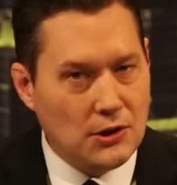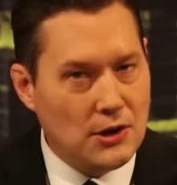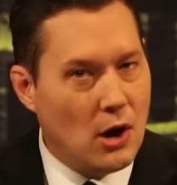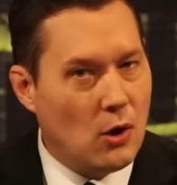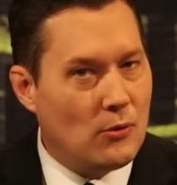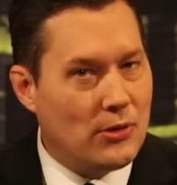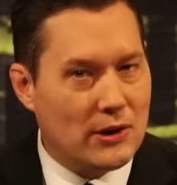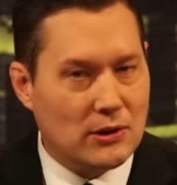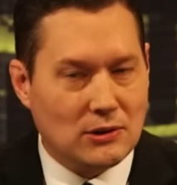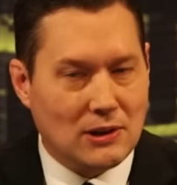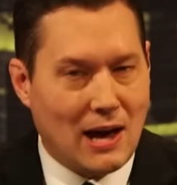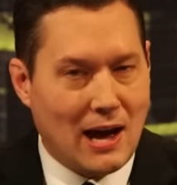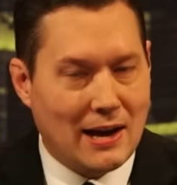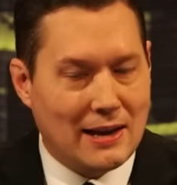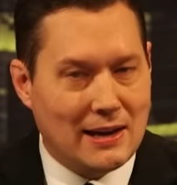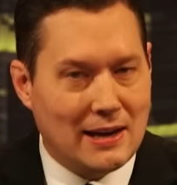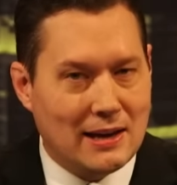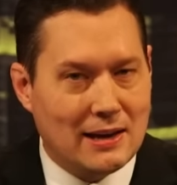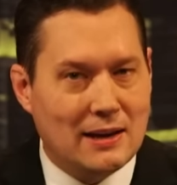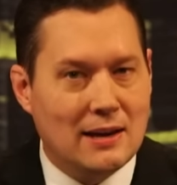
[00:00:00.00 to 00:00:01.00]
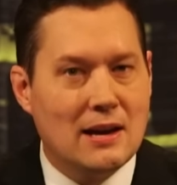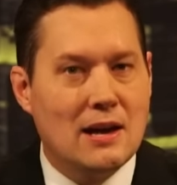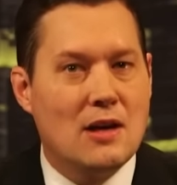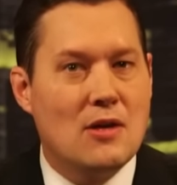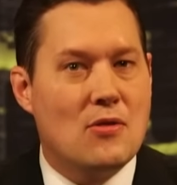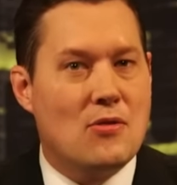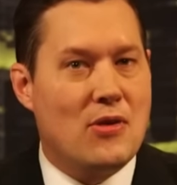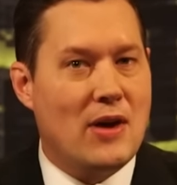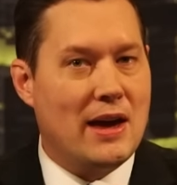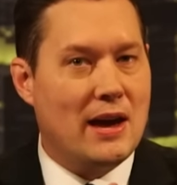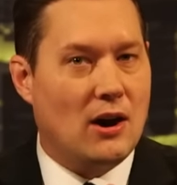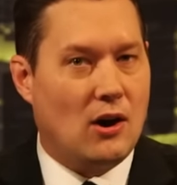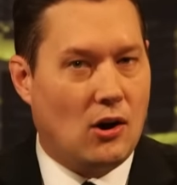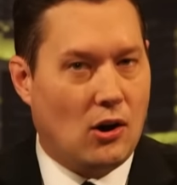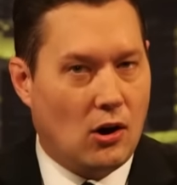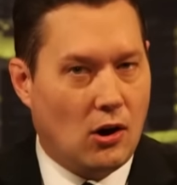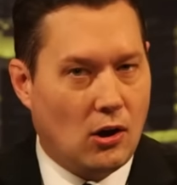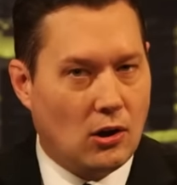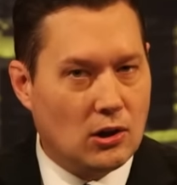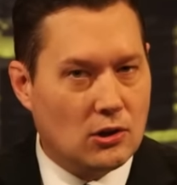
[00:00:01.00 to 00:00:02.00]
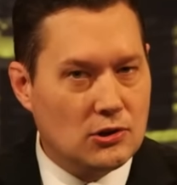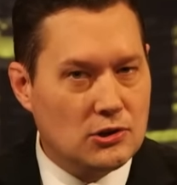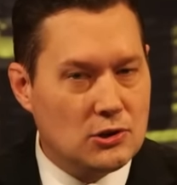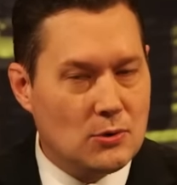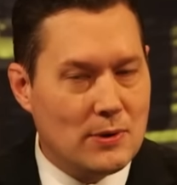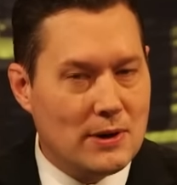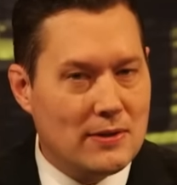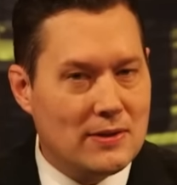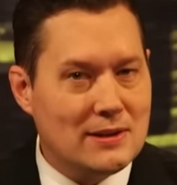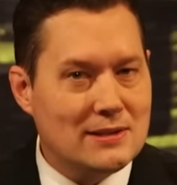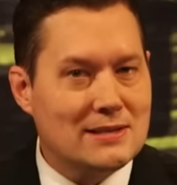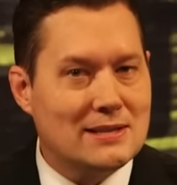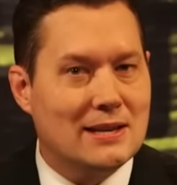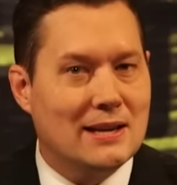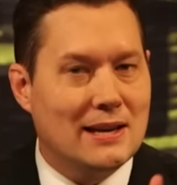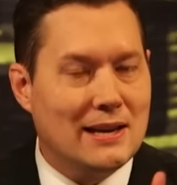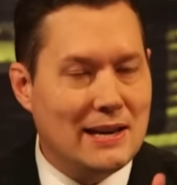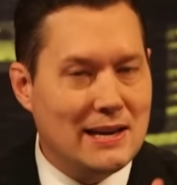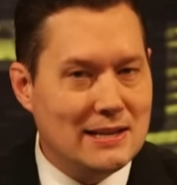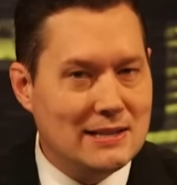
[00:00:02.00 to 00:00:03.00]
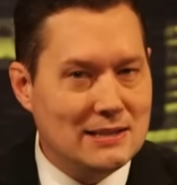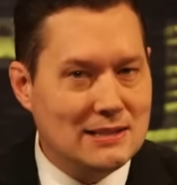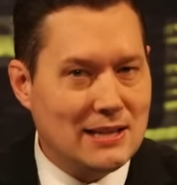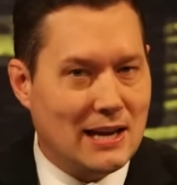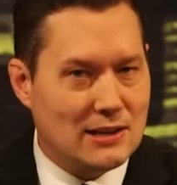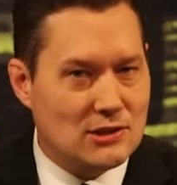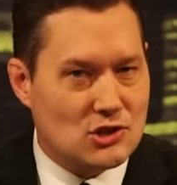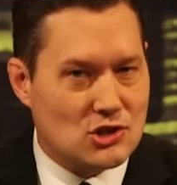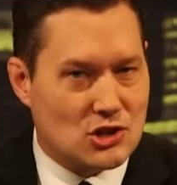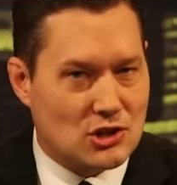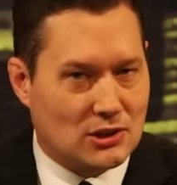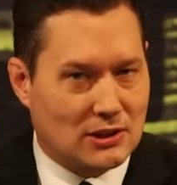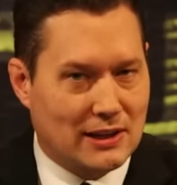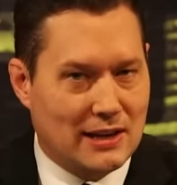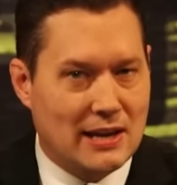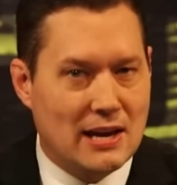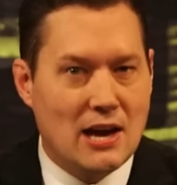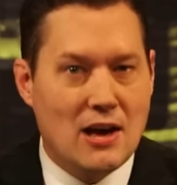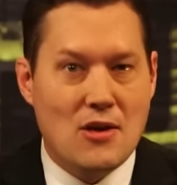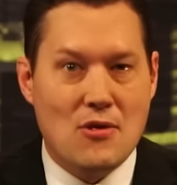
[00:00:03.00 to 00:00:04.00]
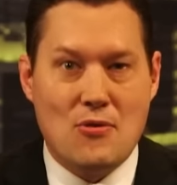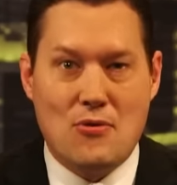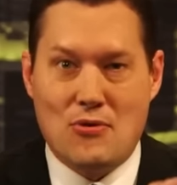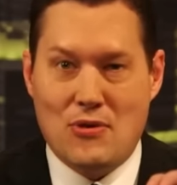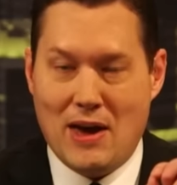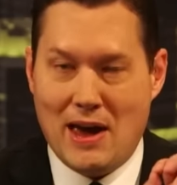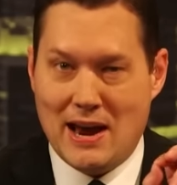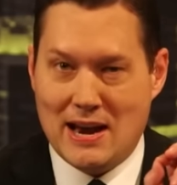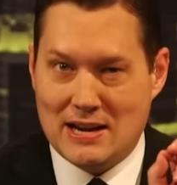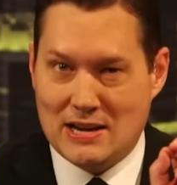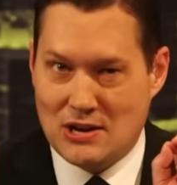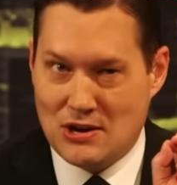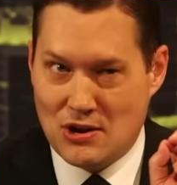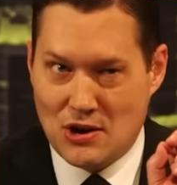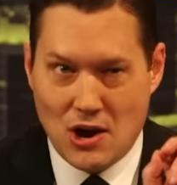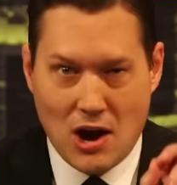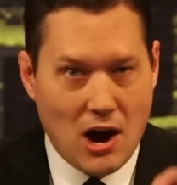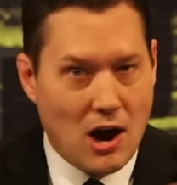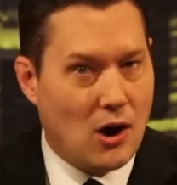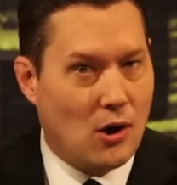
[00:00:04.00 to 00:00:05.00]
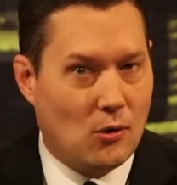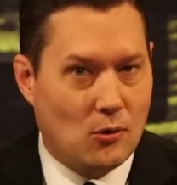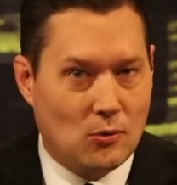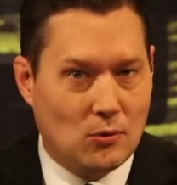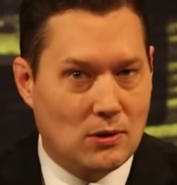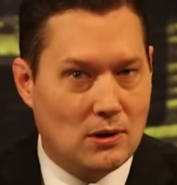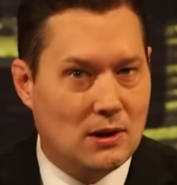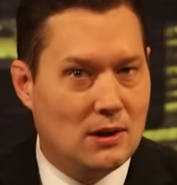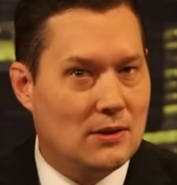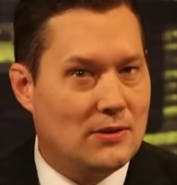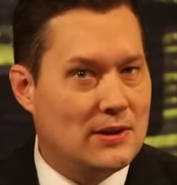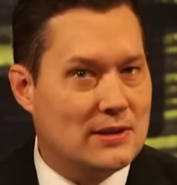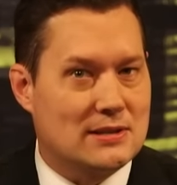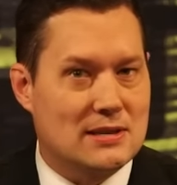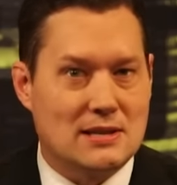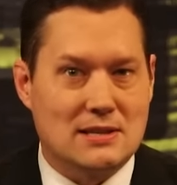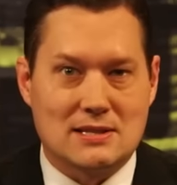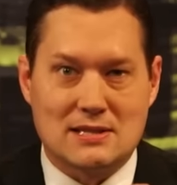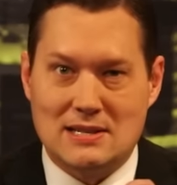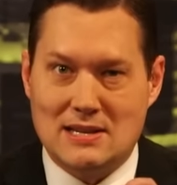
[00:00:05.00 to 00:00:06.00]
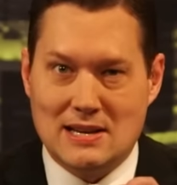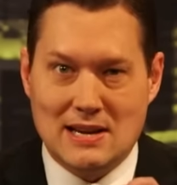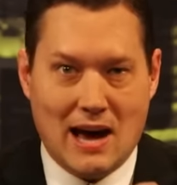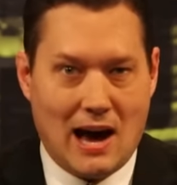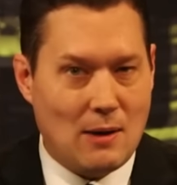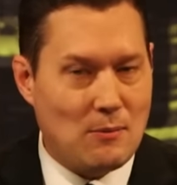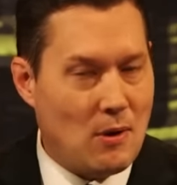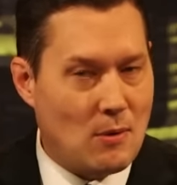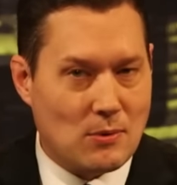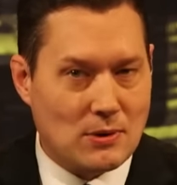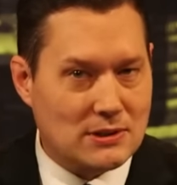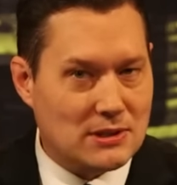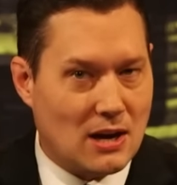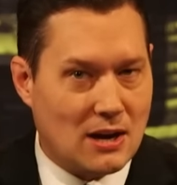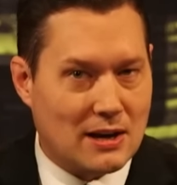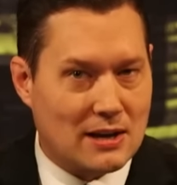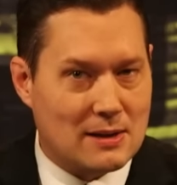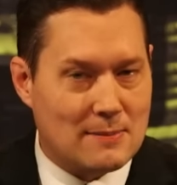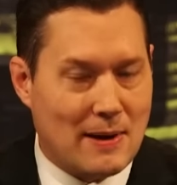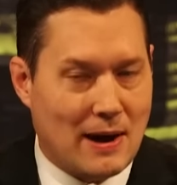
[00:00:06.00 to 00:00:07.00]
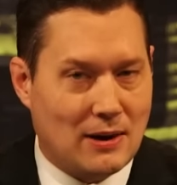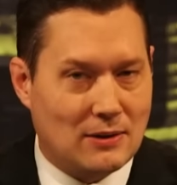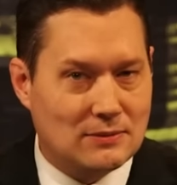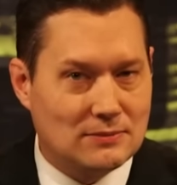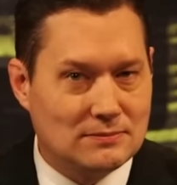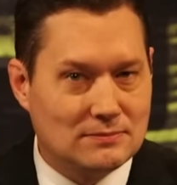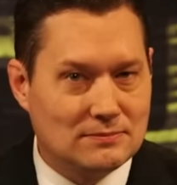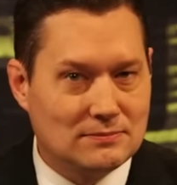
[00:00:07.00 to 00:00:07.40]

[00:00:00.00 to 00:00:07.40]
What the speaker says: know they're lying. They all are doing this intentionally. They know this is not what we're talking about.